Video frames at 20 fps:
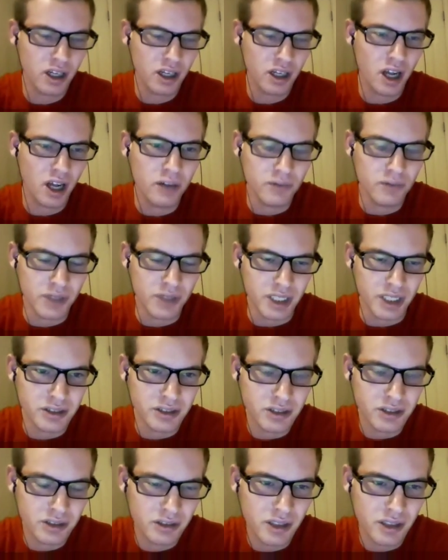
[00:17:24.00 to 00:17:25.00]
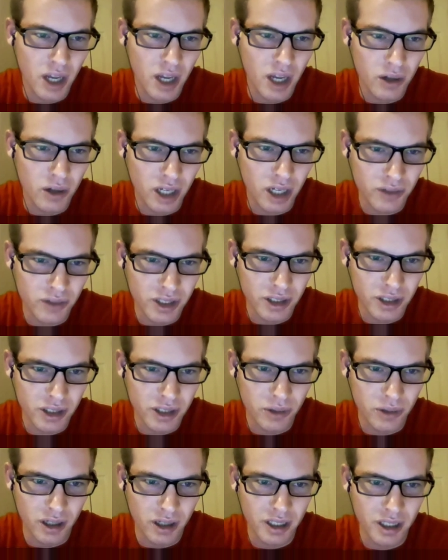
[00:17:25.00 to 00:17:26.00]
confidence, how confident you
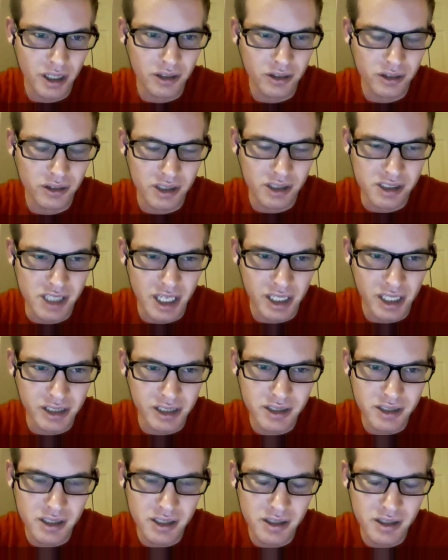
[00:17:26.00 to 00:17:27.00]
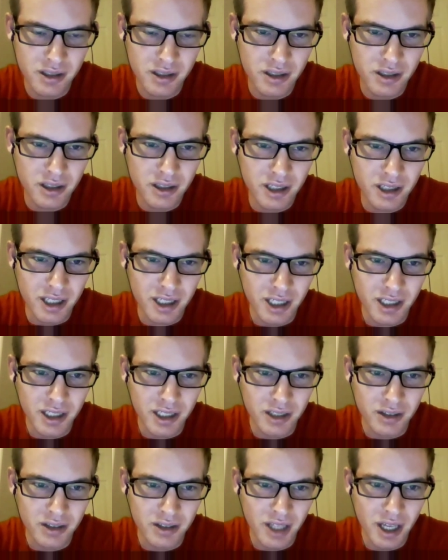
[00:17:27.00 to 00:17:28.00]
are in the test,
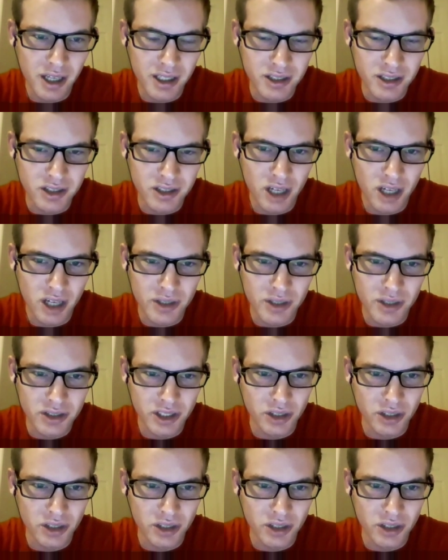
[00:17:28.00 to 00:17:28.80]
and that is obviously